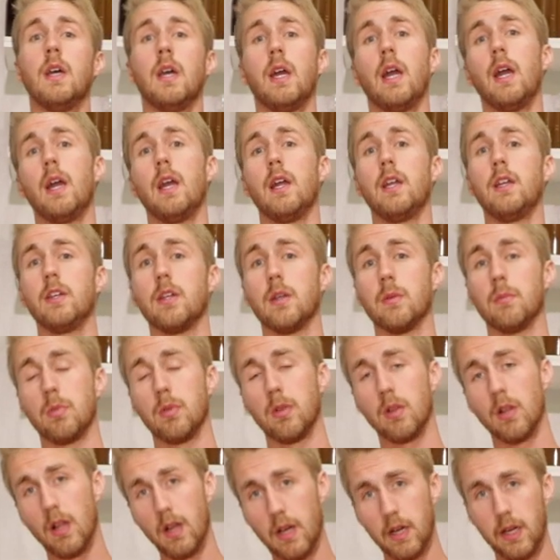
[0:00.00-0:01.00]
and you can
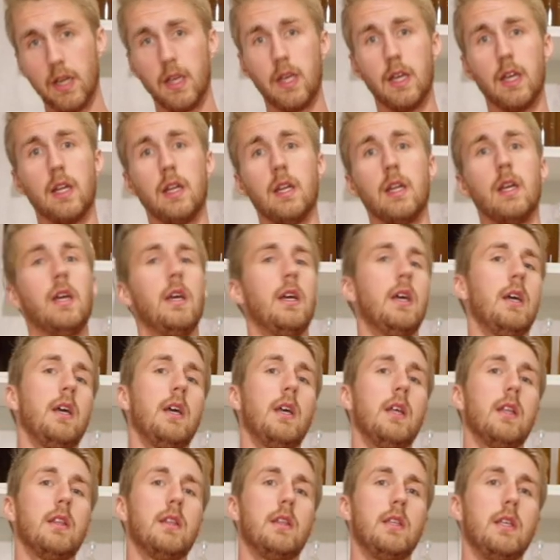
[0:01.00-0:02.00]
plug in
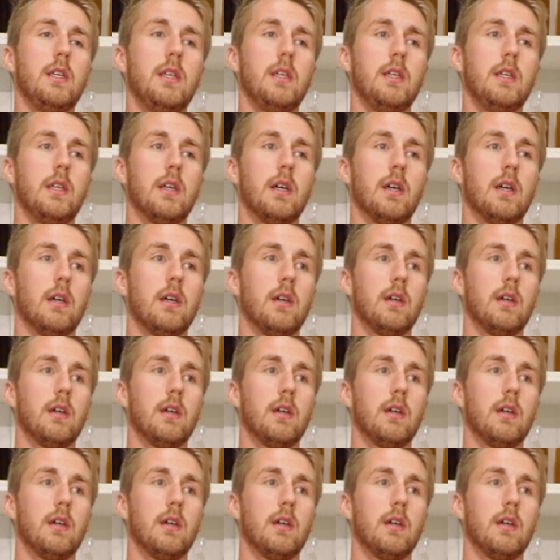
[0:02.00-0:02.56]
the